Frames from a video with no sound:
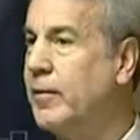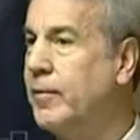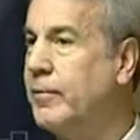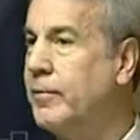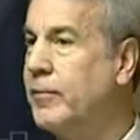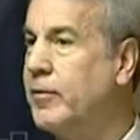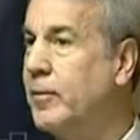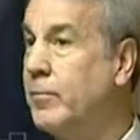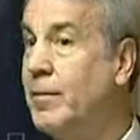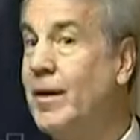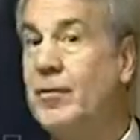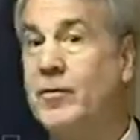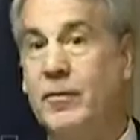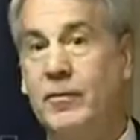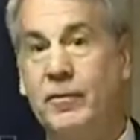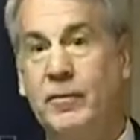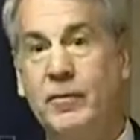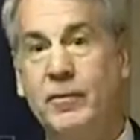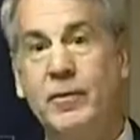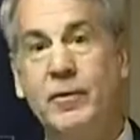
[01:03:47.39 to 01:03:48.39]
submissive.
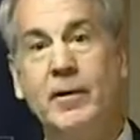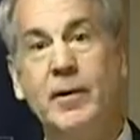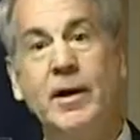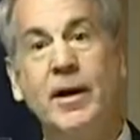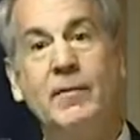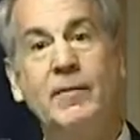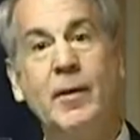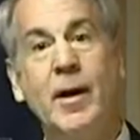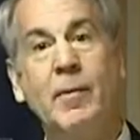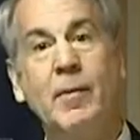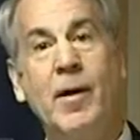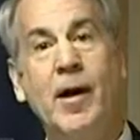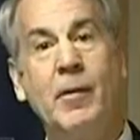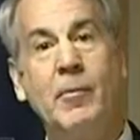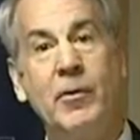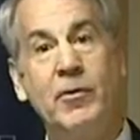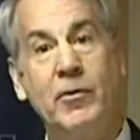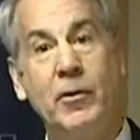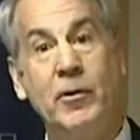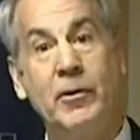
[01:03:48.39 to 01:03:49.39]
And if my palm
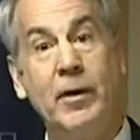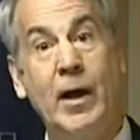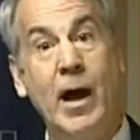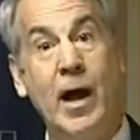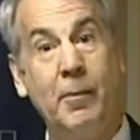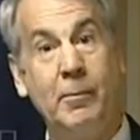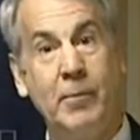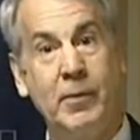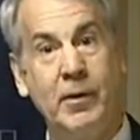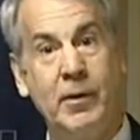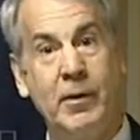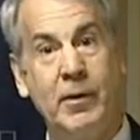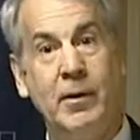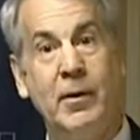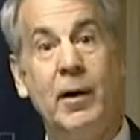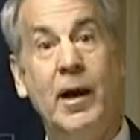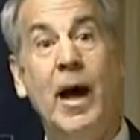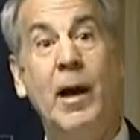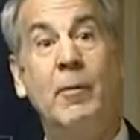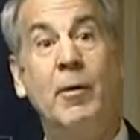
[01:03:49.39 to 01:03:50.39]
is on top,
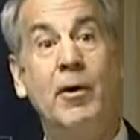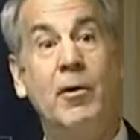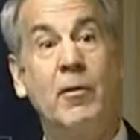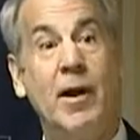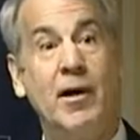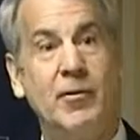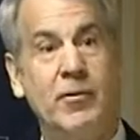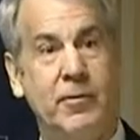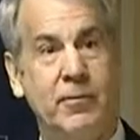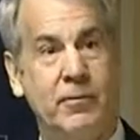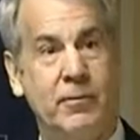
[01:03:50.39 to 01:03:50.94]
I'm aggressive.